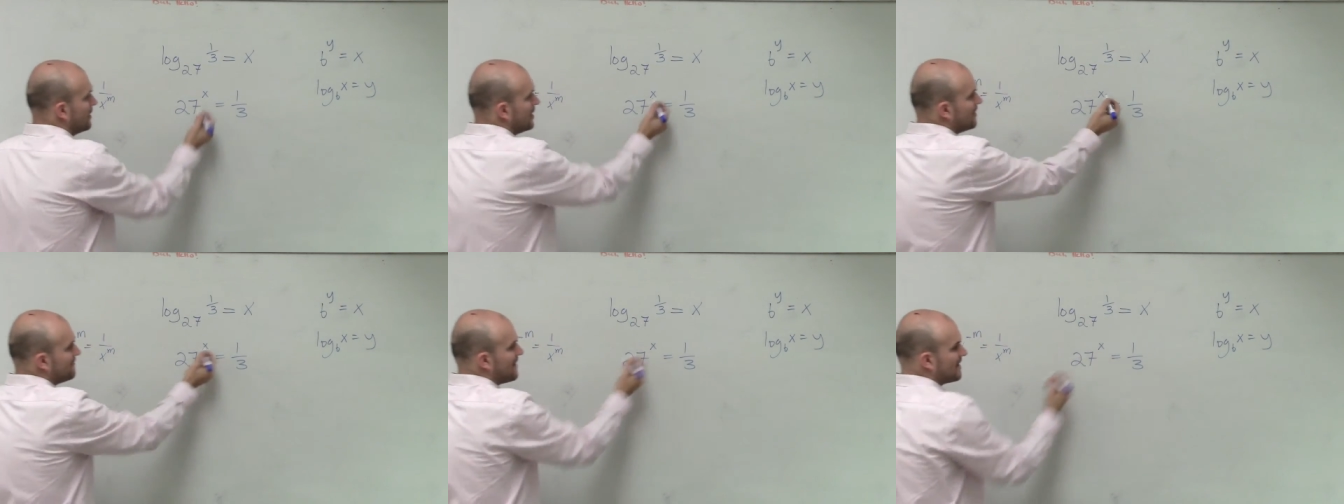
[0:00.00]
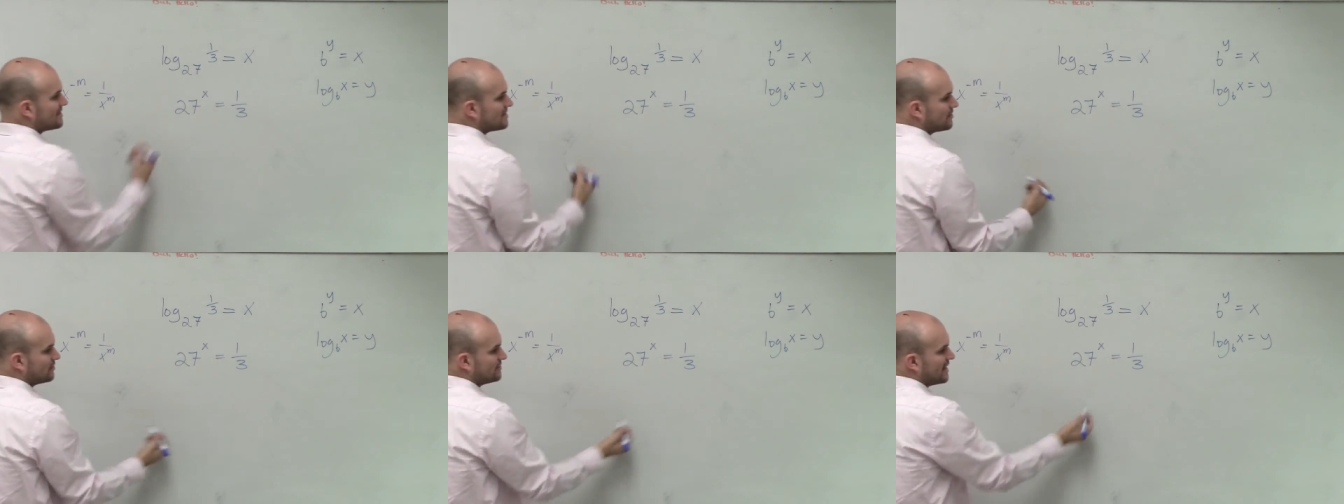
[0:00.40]
If x
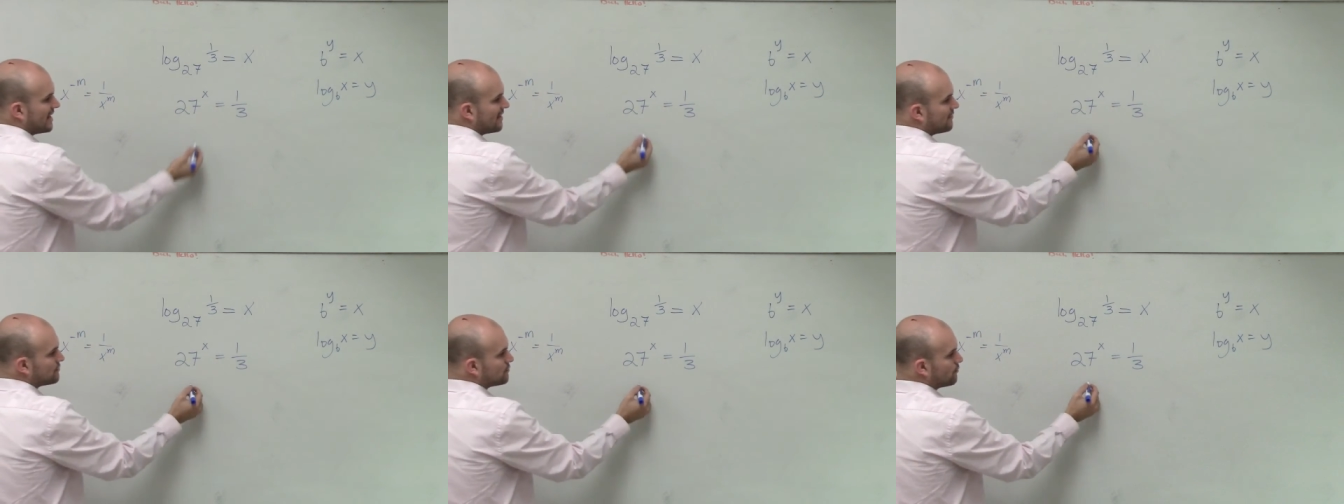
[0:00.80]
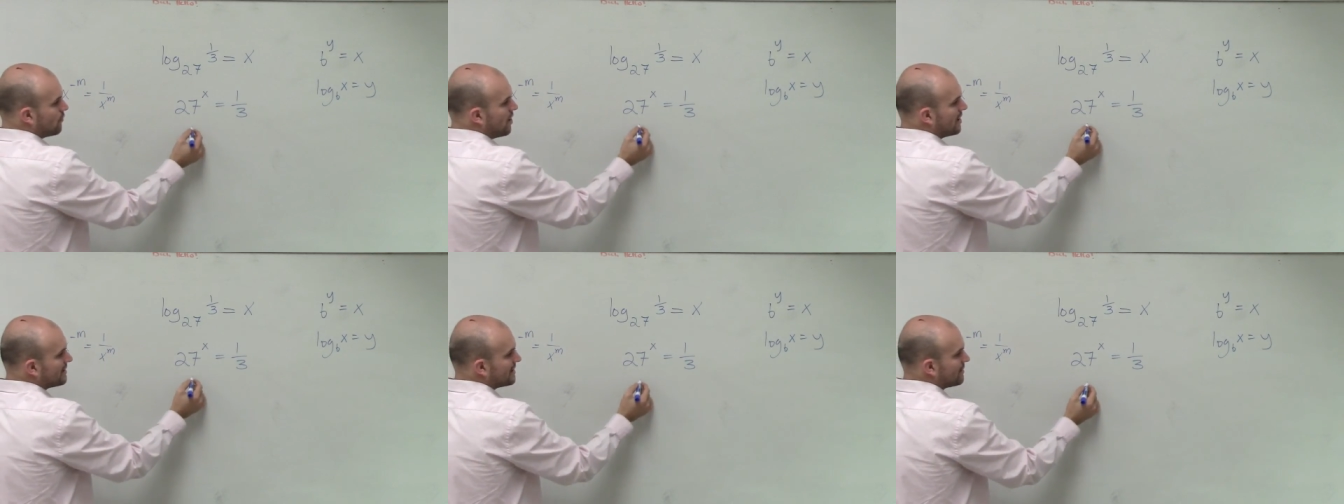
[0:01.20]
equals negative
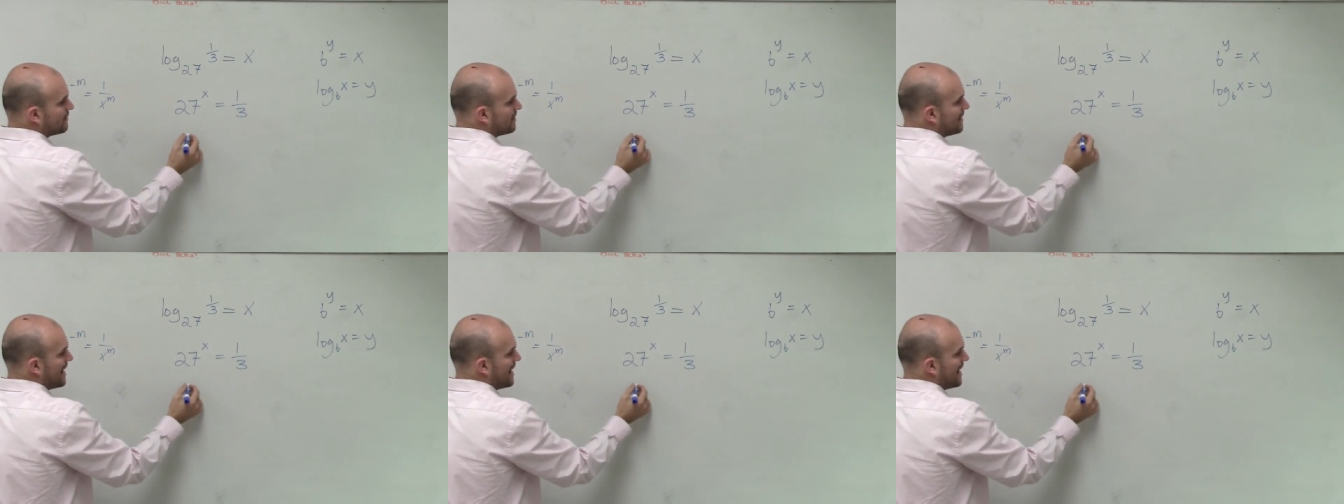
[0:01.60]
1, then we'd